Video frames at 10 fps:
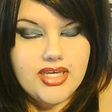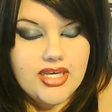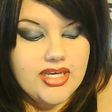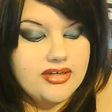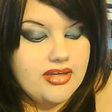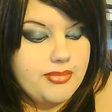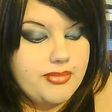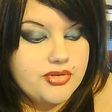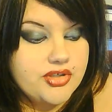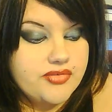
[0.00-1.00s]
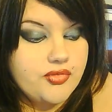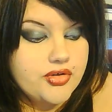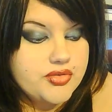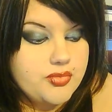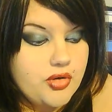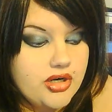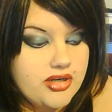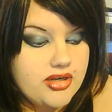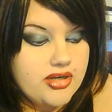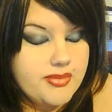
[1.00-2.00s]
And I'm looking forward to
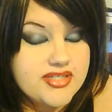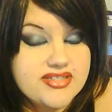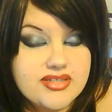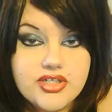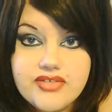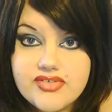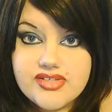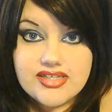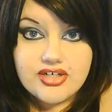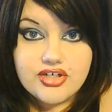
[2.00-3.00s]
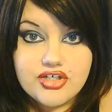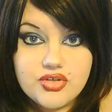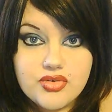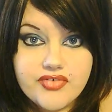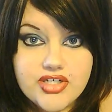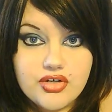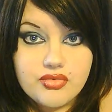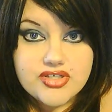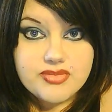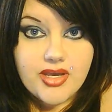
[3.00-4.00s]
more comments. Someone even said they're going to do a video
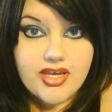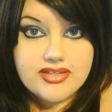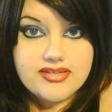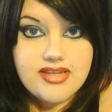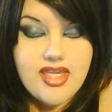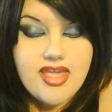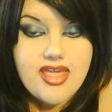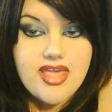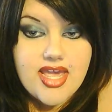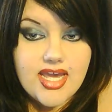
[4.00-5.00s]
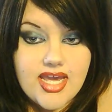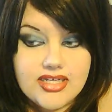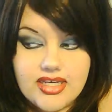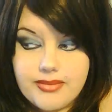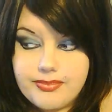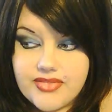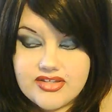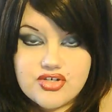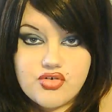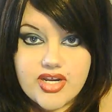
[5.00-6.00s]
response. And
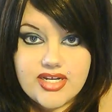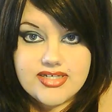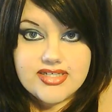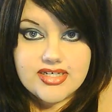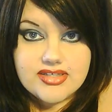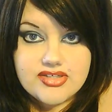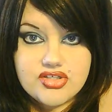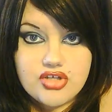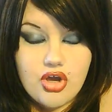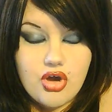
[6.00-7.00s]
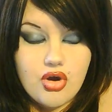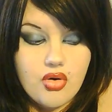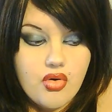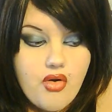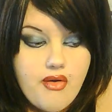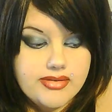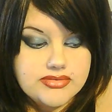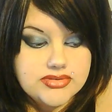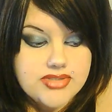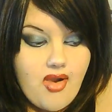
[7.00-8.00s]
that's a great idea. So
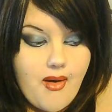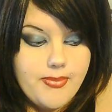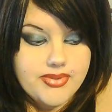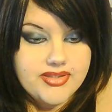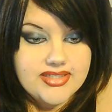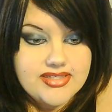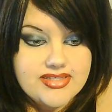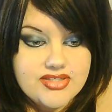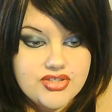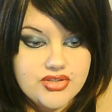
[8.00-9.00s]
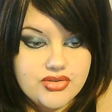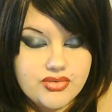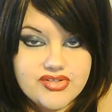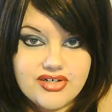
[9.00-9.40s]
please do.